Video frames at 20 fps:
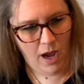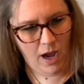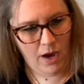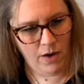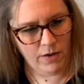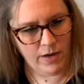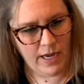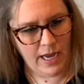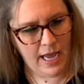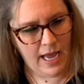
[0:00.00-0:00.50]

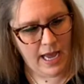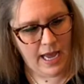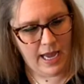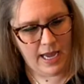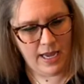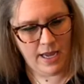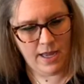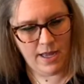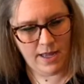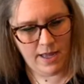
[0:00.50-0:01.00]

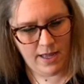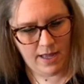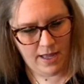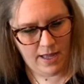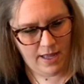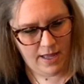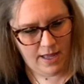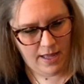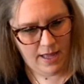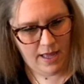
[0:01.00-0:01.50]
Okay.
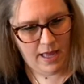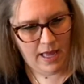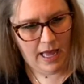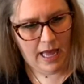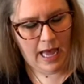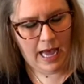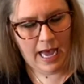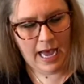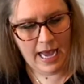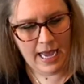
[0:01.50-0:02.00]

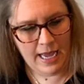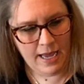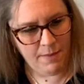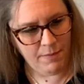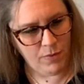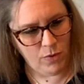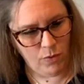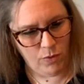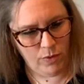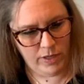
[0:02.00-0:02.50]
I
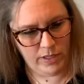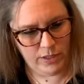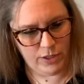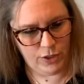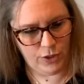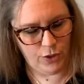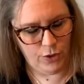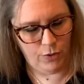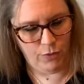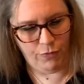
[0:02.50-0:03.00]
am going
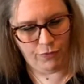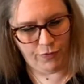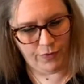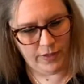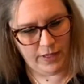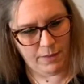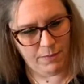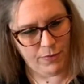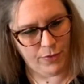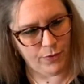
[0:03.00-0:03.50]
to
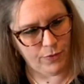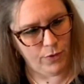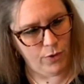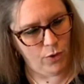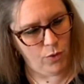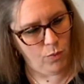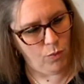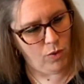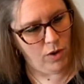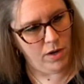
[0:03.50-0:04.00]
flip
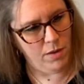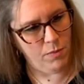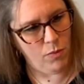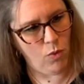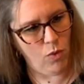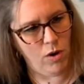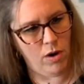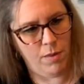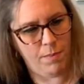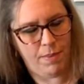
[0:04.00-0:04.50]
through one
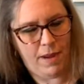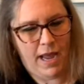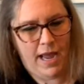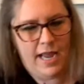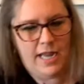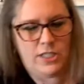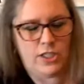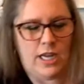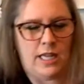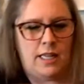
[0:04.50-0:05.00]
more
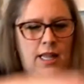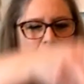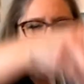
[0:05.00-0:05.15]
page. I